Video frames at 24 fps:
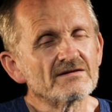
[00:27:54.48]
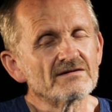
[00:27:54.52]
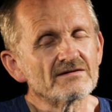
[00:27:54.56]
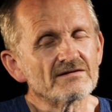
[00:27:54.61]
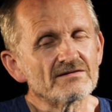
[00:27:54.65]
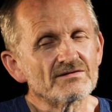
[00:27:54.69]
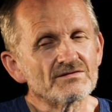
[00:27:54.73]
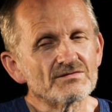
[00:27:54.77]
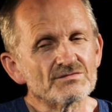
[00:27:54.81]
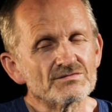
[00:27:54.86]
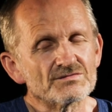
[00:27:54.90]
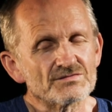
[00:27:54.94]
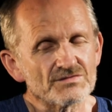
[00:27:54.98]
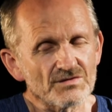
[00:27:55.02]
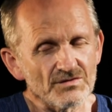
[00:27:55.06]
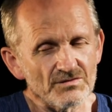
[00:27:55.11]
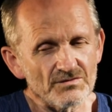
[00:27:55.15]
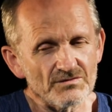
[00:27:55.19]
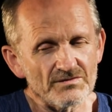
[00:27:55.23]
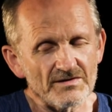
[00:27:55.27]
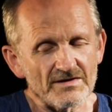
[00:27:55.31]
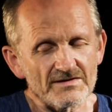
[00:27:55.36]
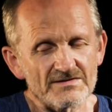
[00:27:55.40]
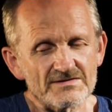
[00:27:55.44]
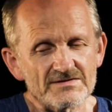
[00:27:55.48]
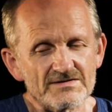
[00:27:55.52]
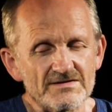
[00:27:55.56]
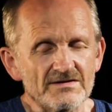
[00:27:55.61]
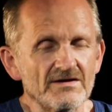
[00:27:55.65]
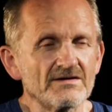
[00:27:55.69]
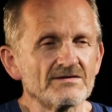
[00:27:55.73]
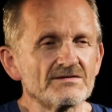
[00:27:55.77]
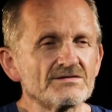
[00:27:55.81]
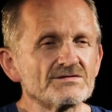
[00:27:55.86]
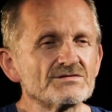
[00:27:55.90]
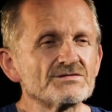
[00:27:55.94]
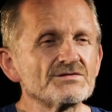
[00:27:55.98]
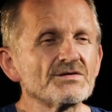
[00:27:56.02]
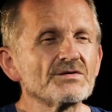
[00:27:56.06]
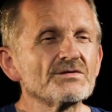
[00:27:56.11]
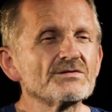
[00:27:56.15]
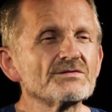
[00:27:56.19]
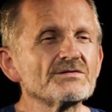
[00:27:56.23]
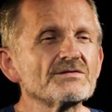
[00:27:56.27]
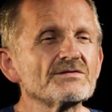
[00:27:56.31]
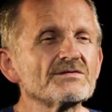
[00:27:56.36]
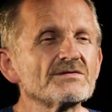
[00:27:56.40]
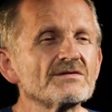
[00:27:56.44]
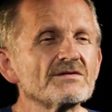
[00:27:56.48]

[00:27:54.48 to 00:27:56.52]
to show that she understood.